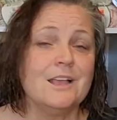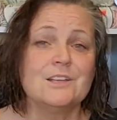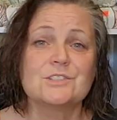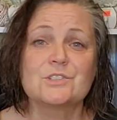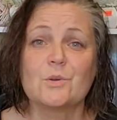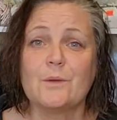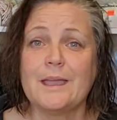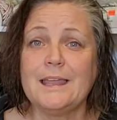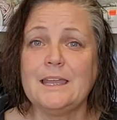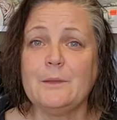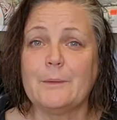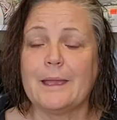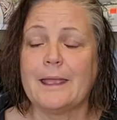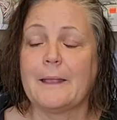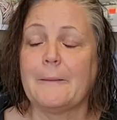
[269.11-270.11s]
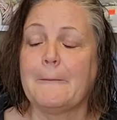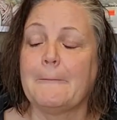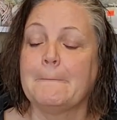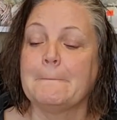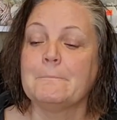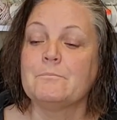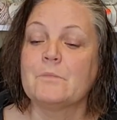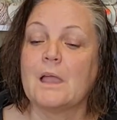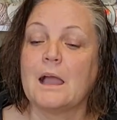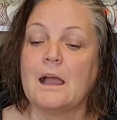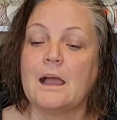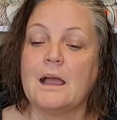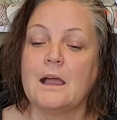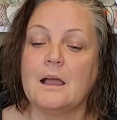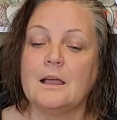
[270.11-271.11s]
So anyway,
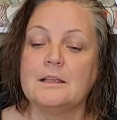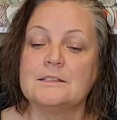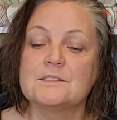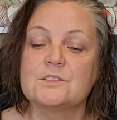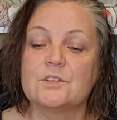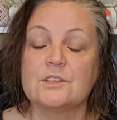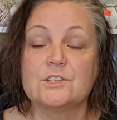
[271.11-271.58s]
so